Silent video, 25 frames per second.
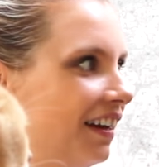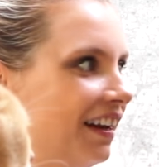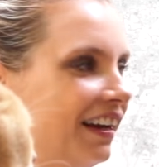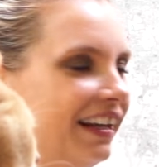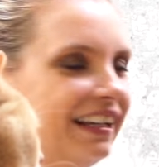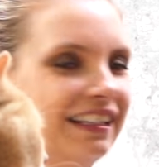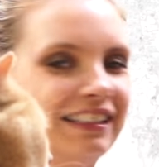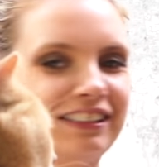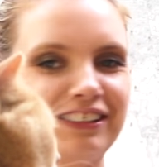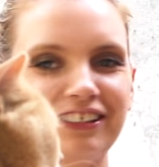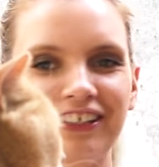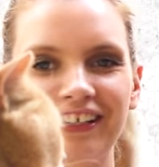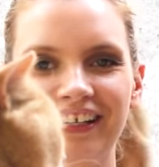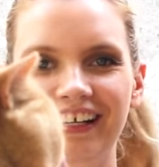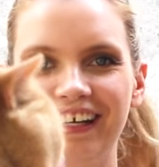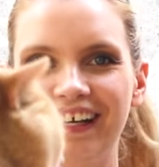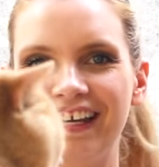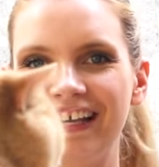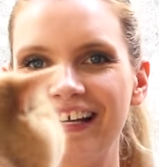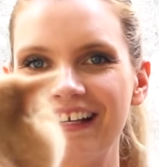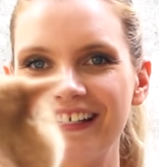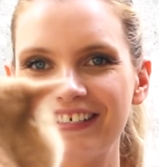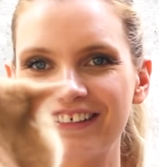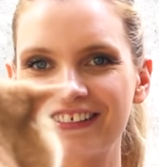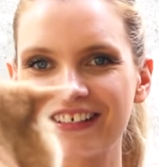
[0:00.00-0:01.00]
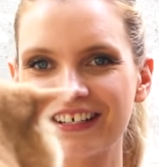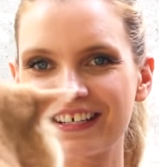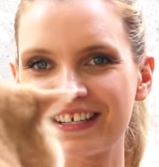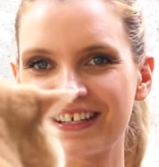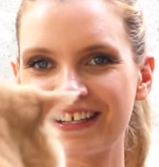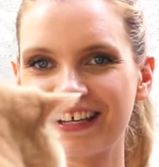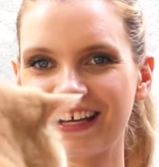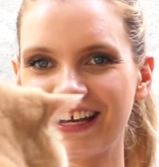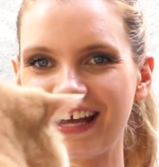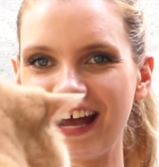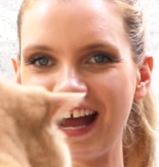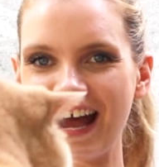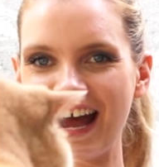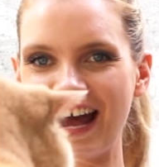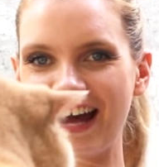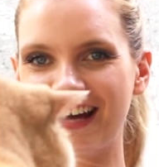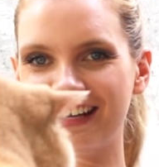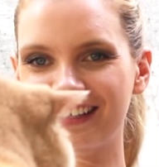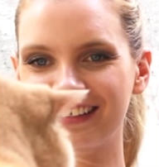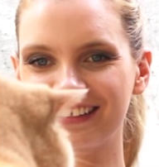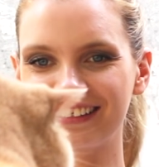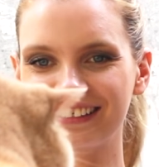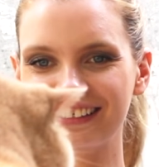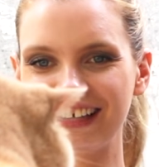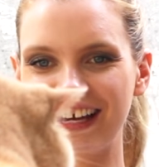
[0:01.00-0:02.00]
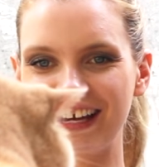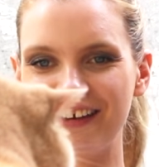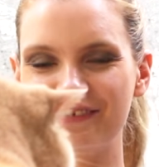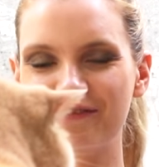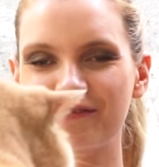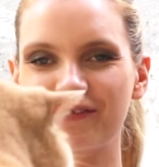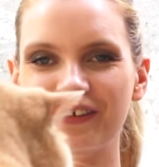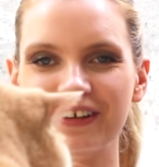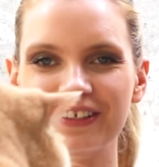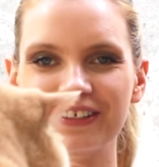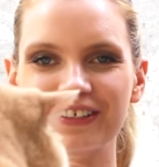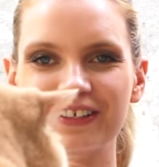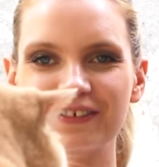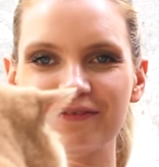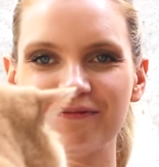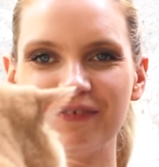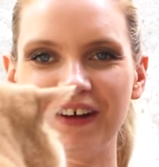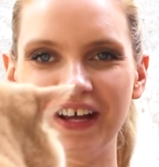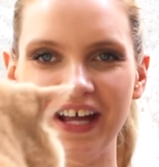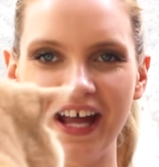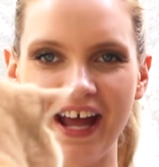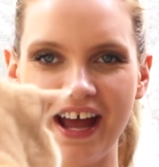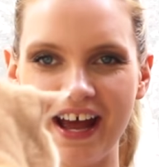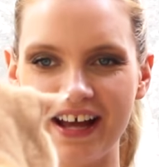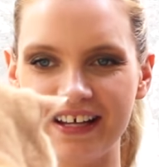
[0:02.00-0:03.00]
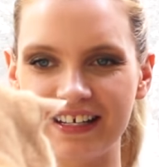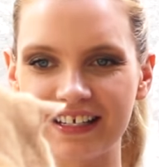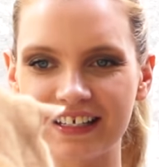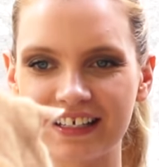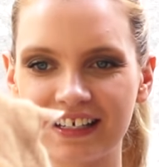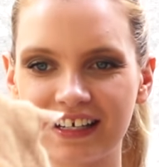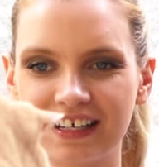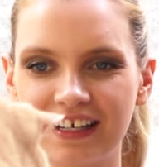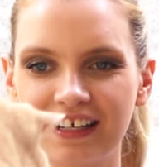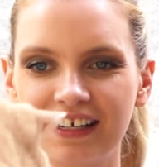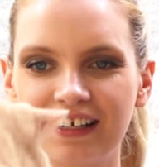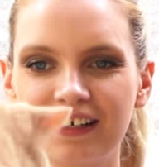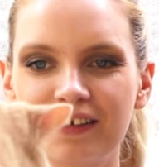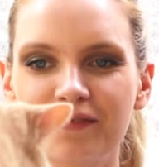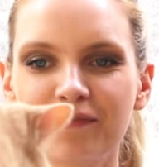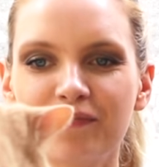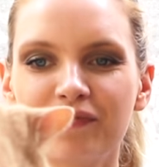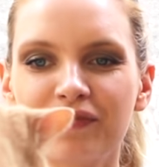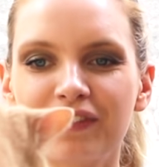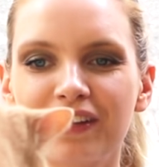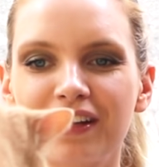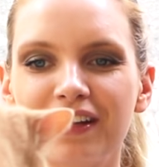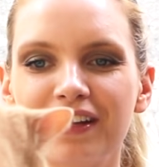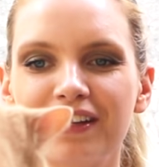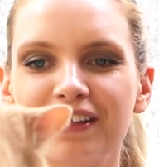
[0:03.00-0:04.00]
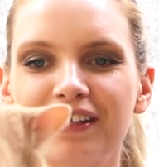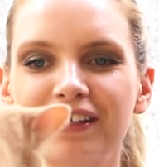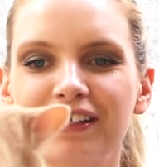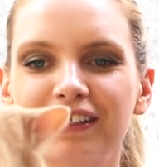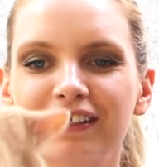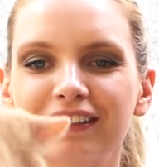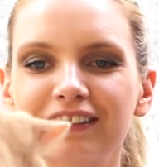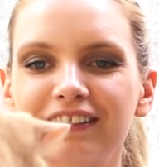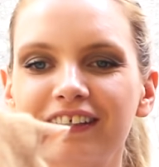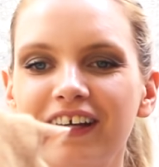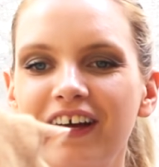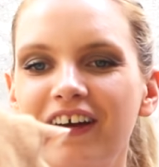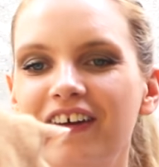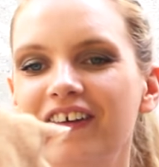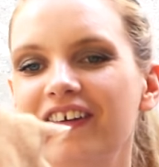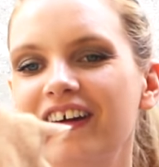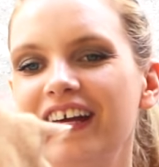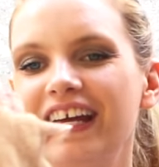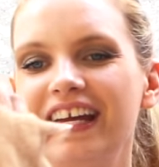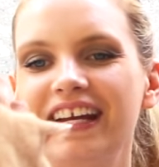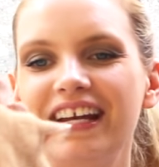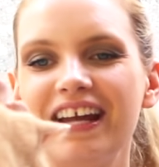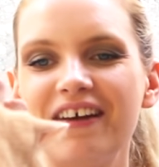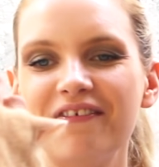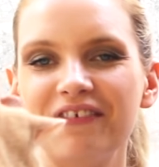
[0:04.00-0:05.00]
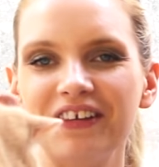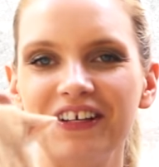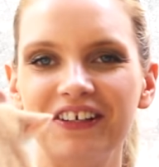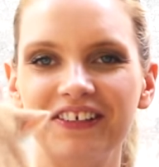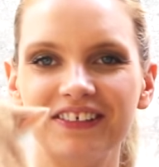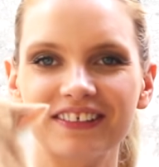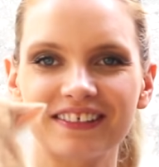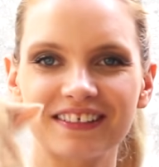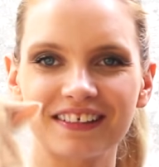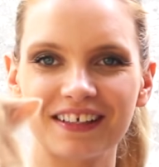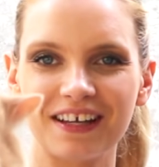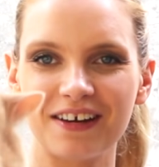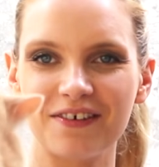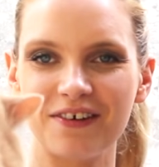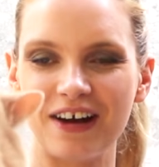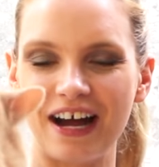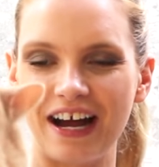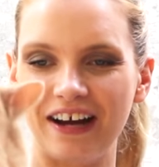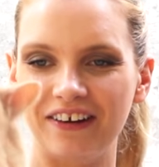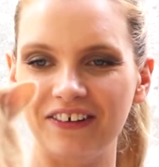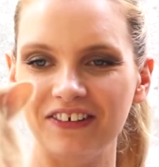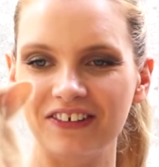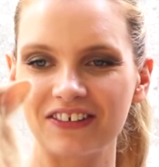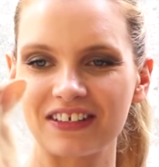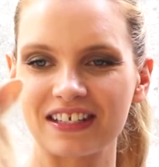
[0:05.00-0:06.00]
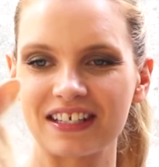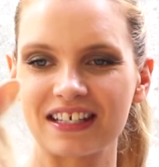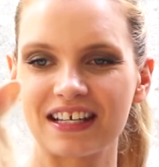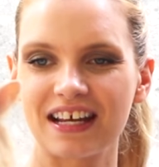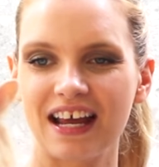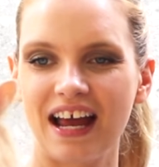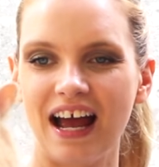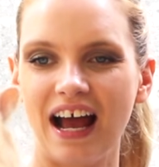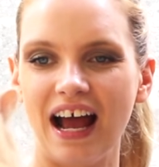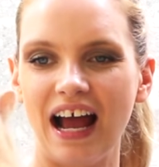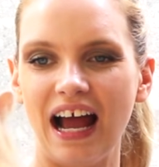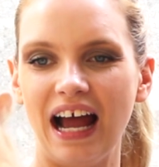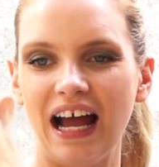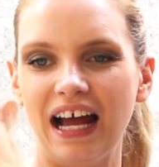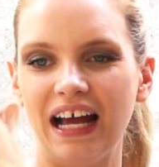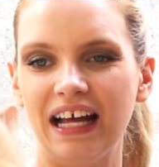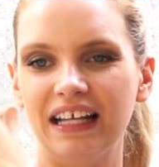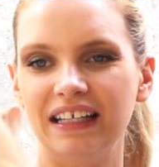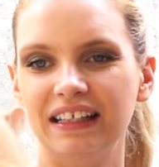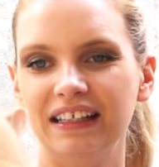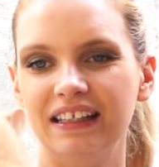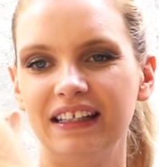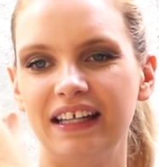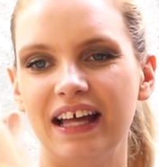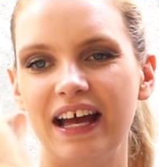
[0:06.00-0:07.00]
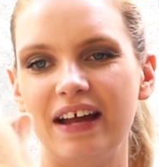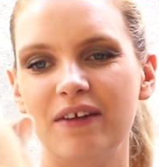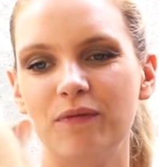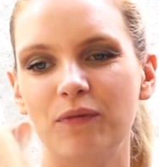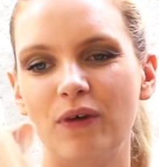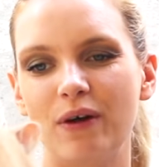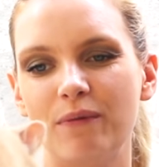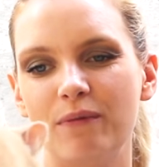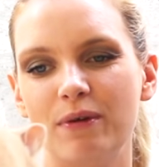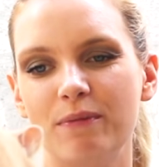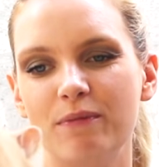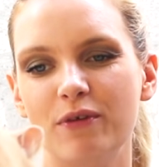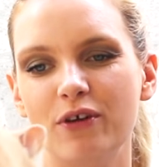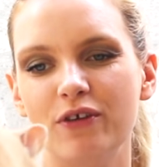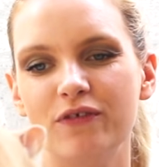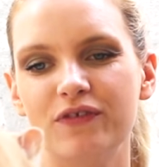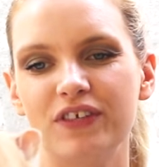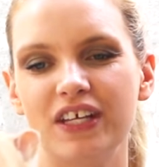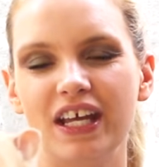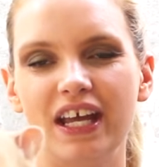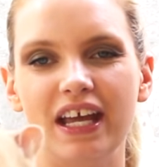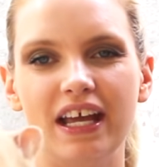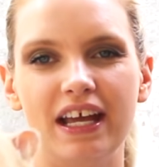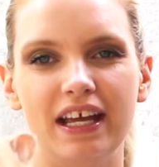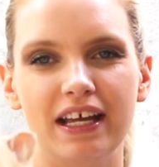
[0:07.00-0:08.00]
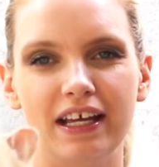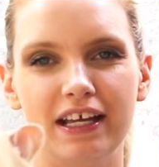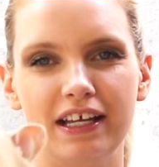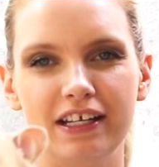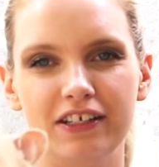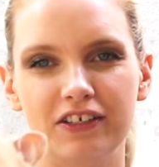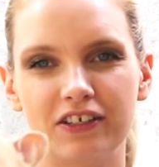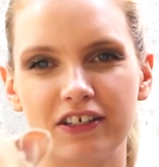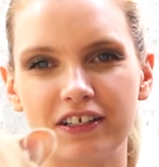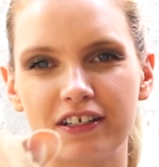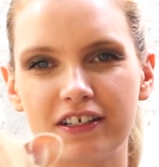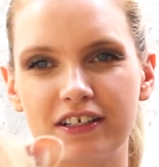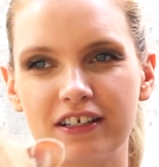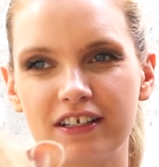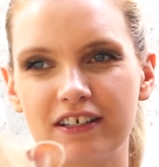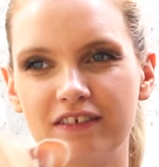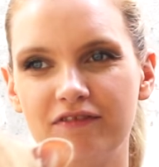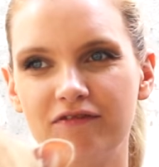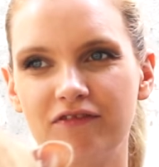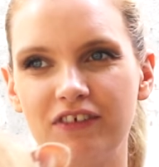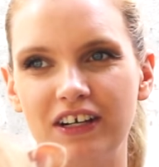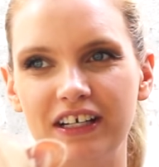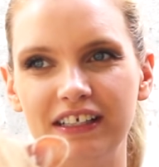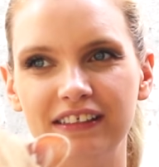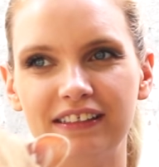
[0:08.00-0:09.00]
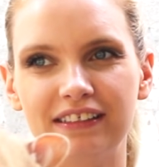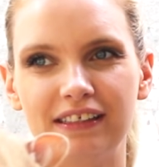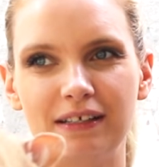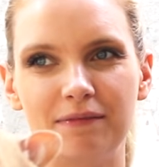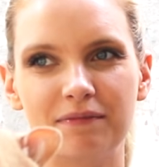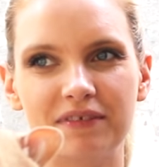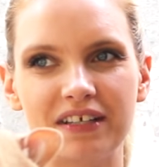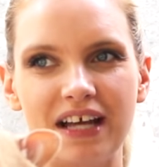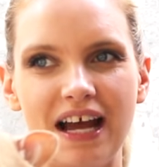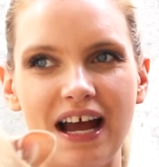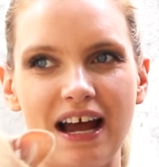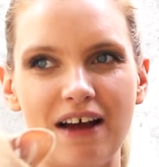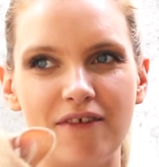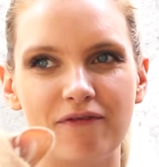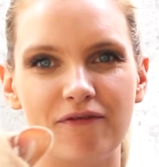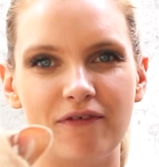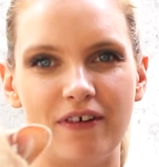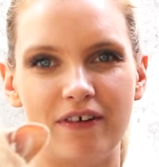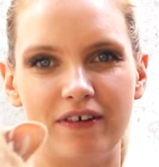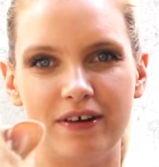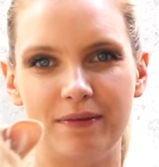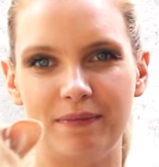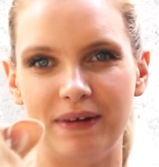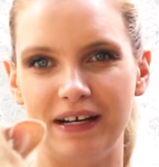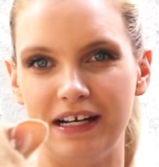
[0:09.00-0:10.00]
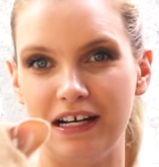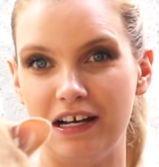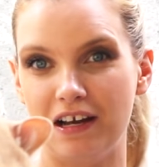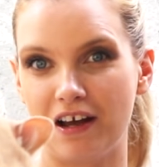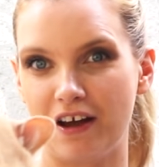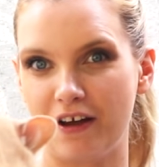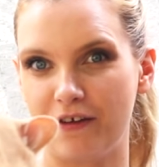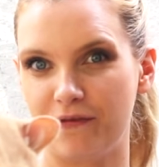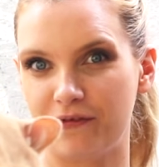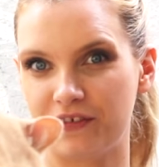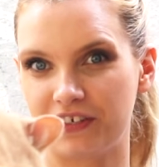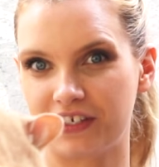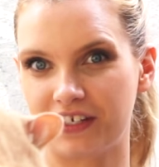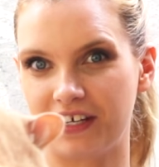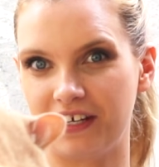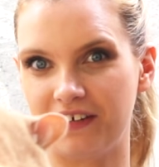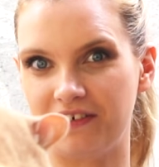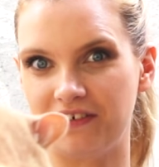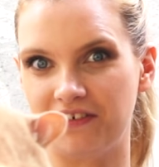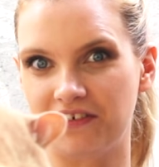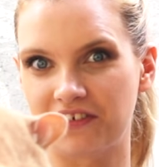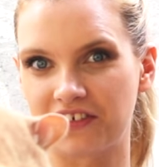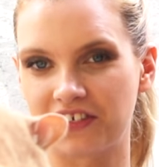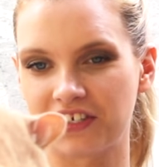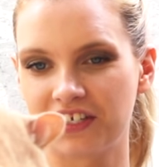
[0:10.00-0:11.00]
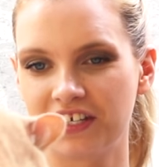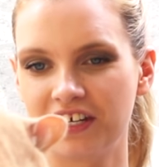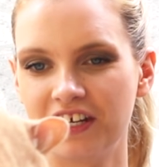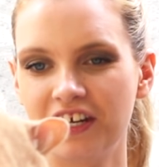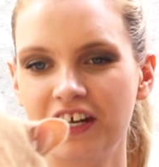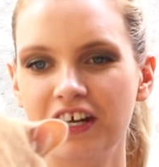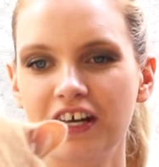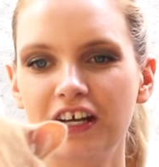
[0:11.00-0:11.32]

Literally just the cat sat in front of my head. So he never used to go out, and then when we moved here he just didn't really seem to have very many life skills.